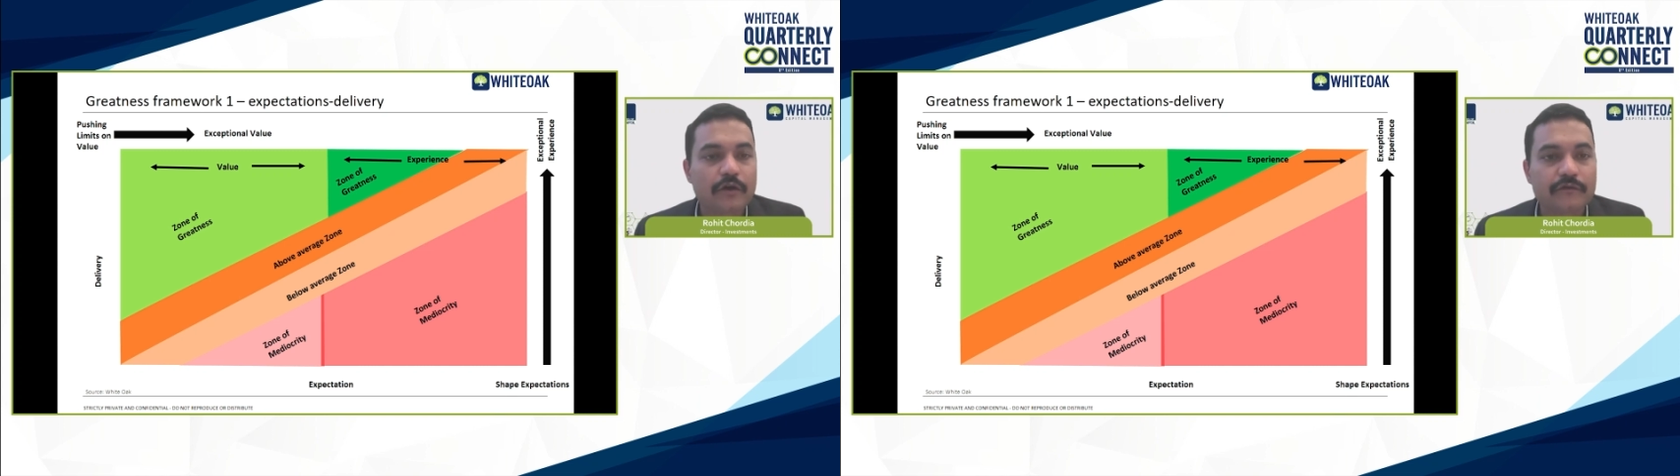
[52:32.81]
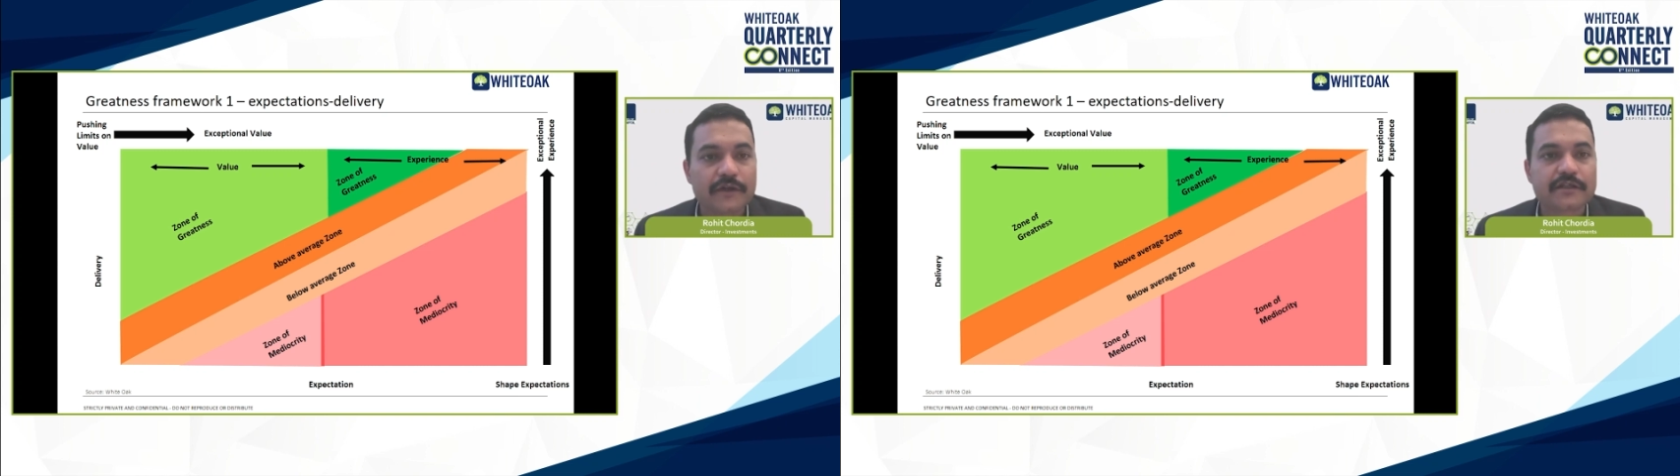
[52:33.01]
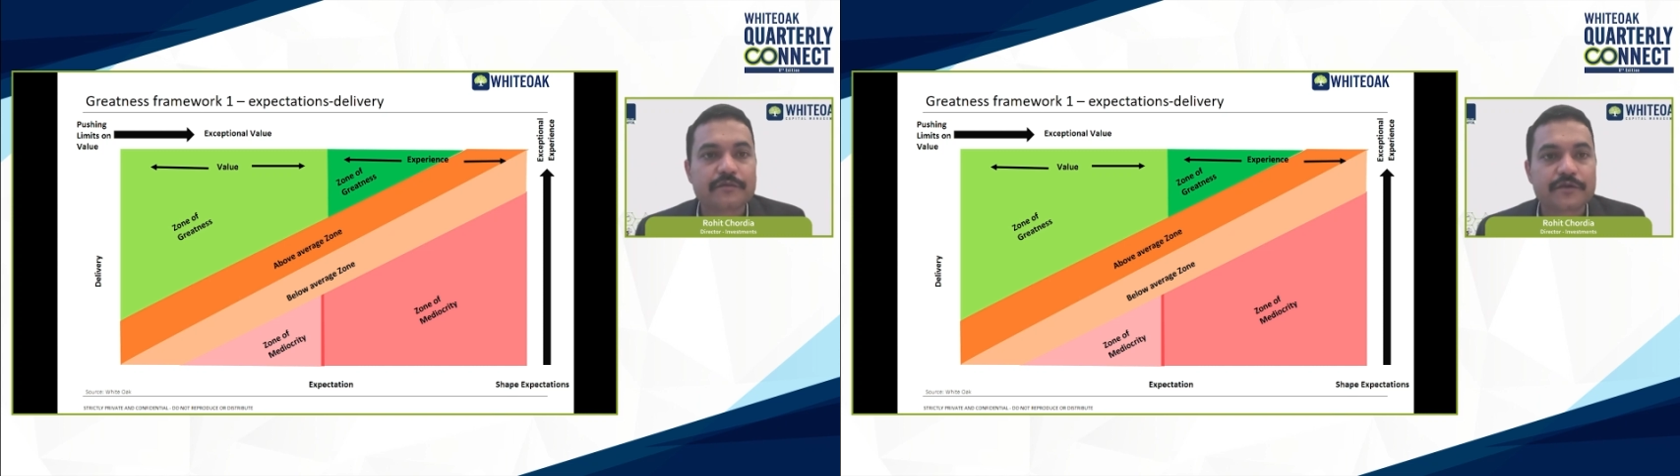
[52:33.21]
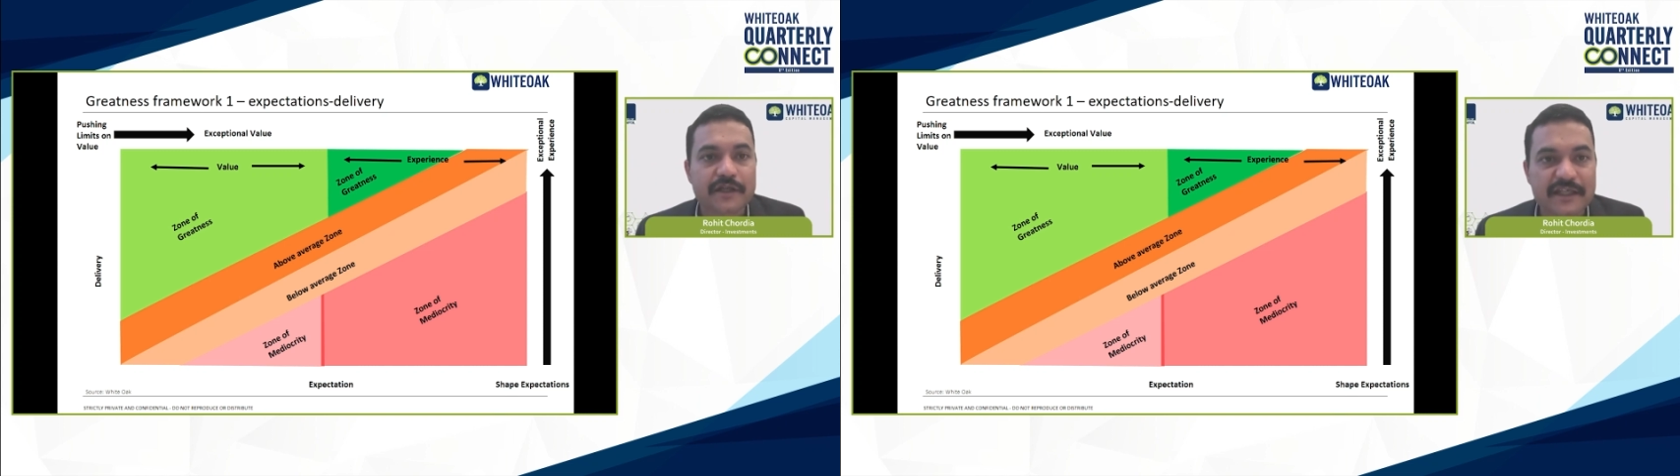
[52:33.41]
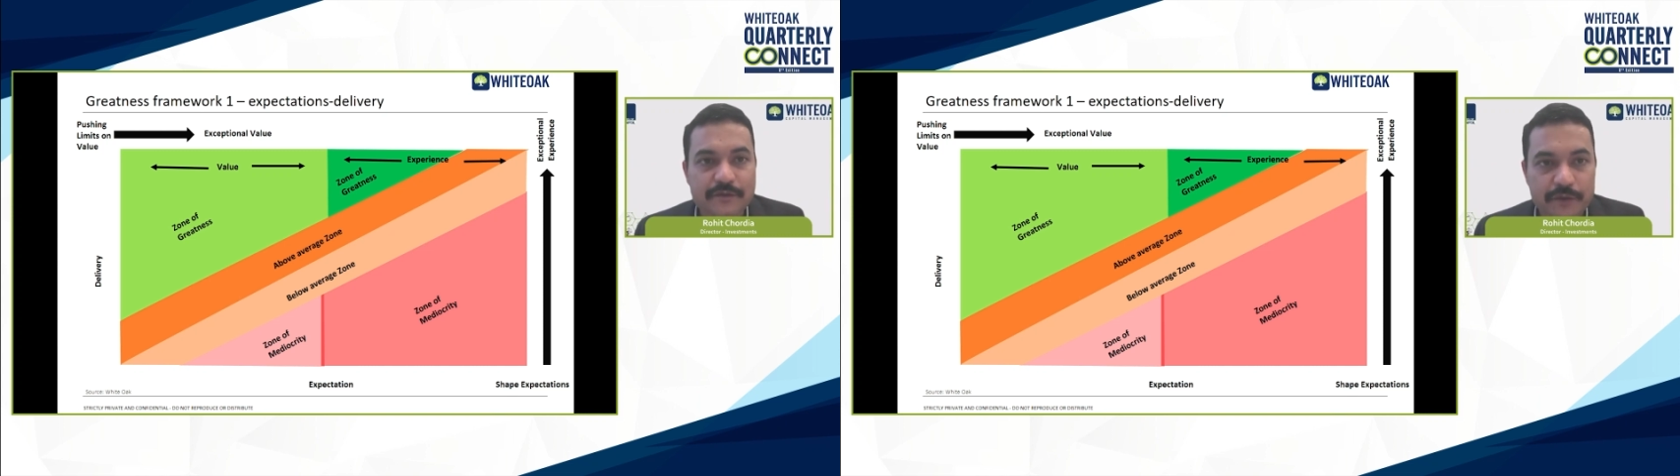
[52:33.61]
offer
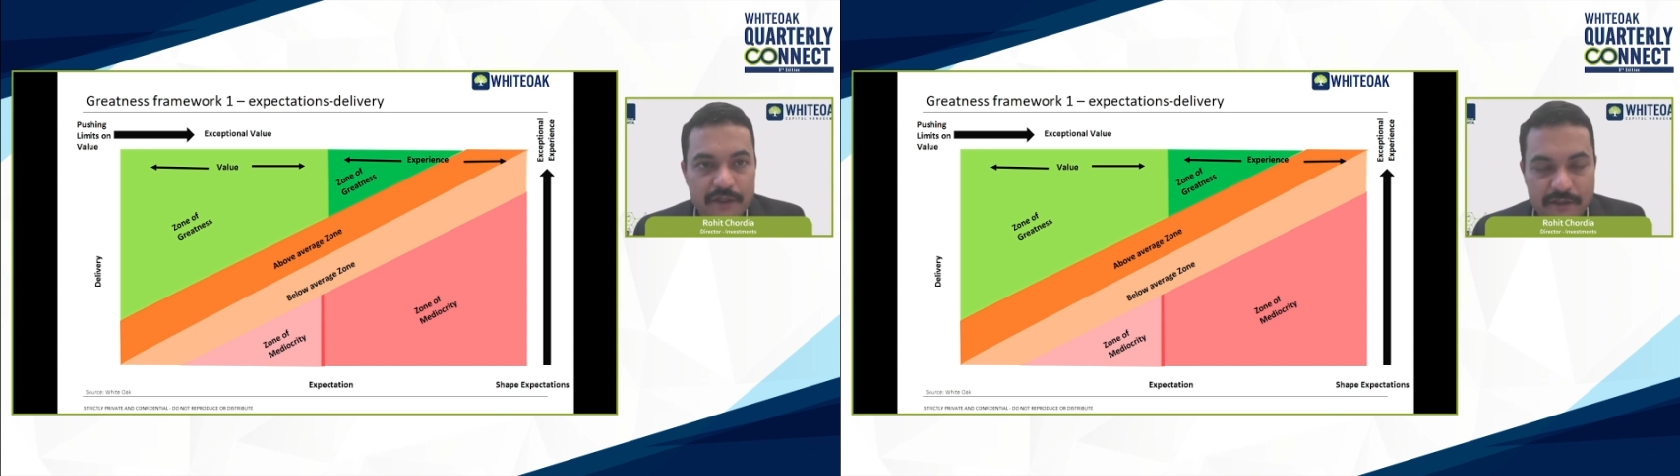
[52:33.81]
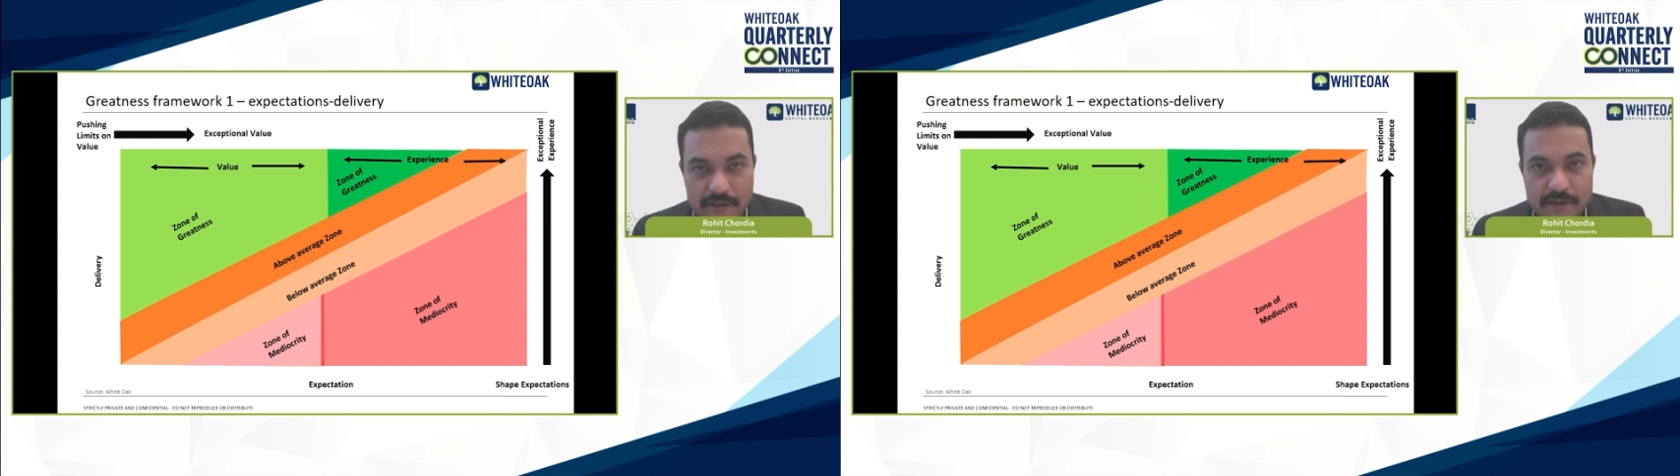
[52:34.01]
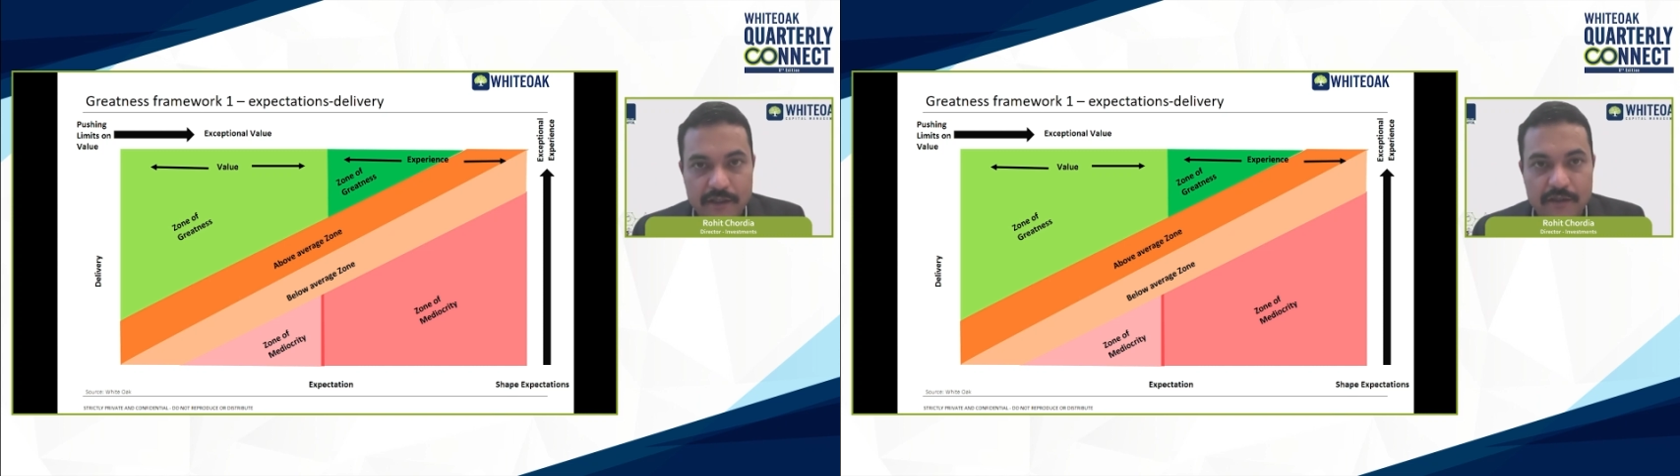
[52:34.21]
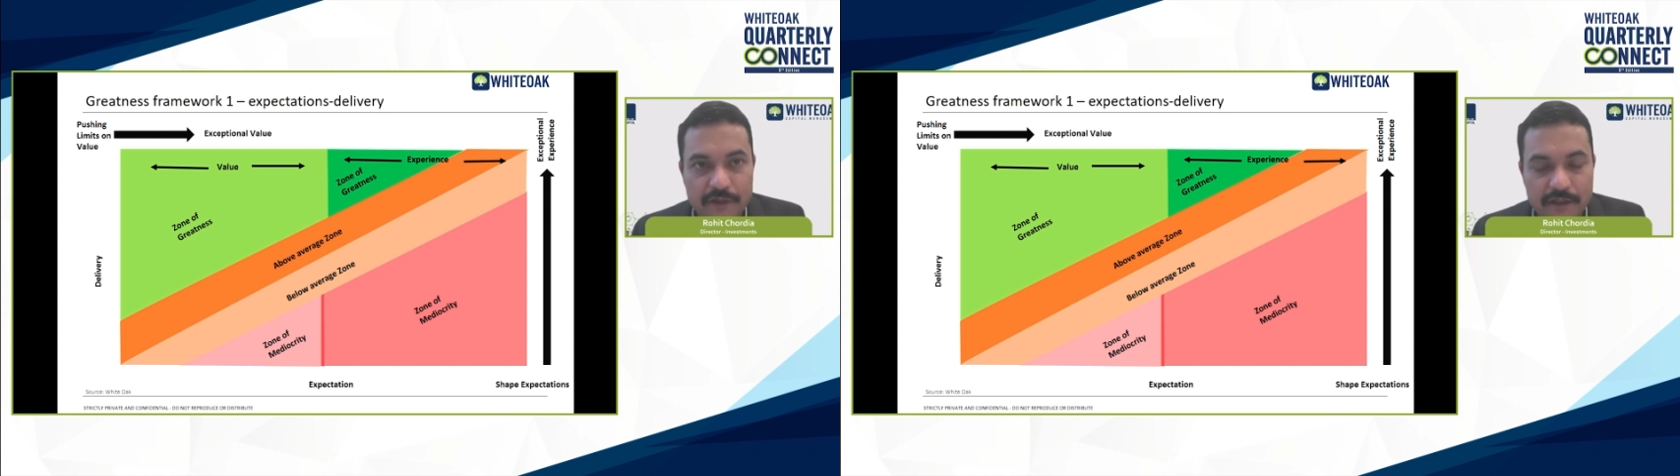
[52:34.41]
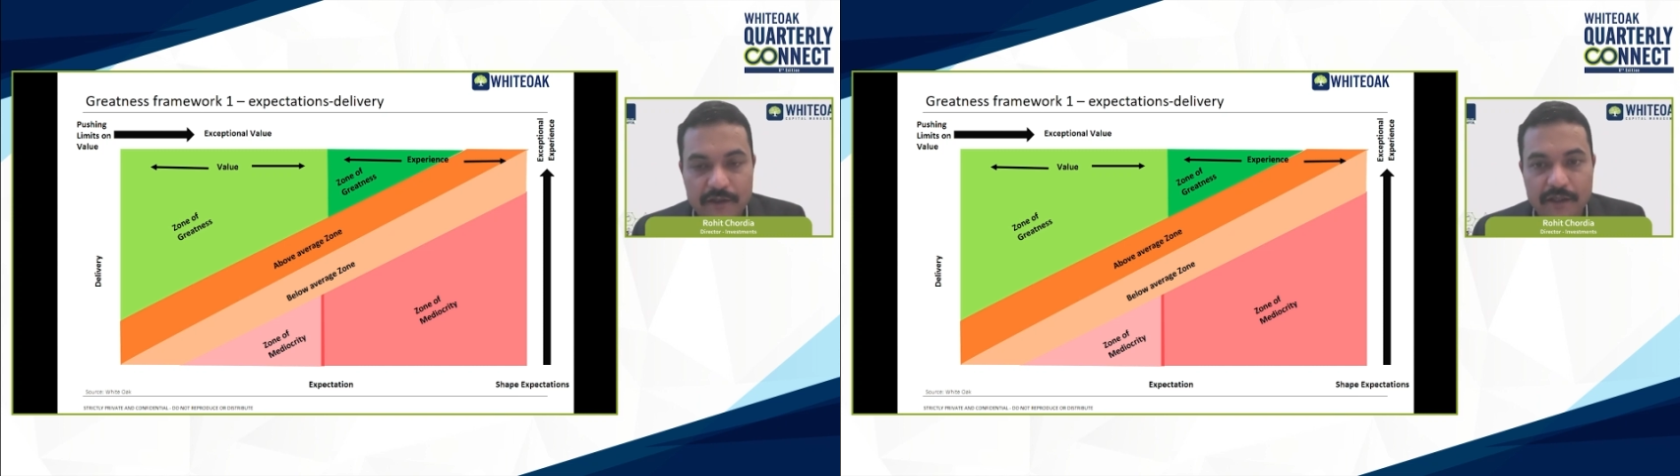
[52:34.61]
exceptional experience in a
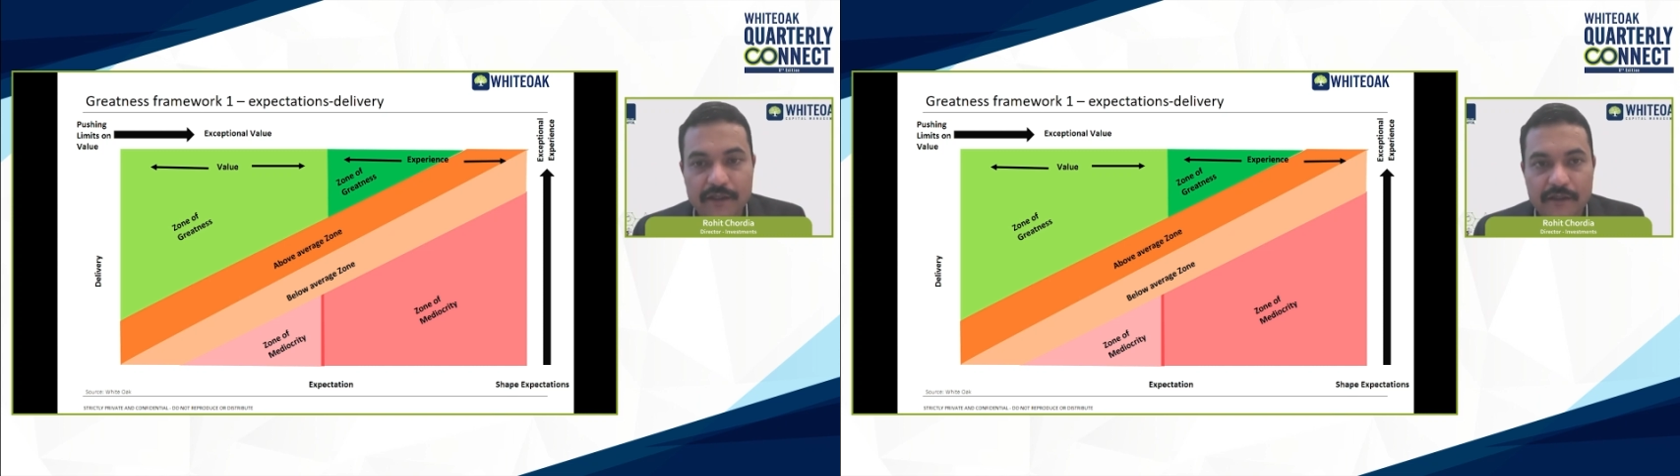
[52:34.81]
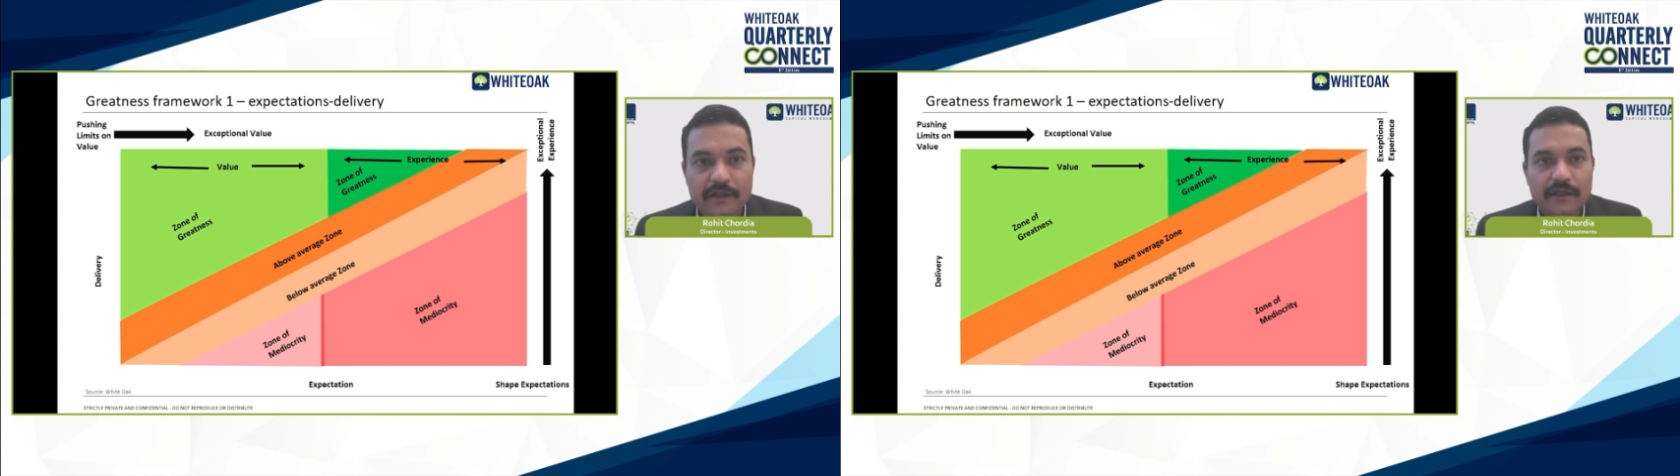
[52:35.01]
way, right?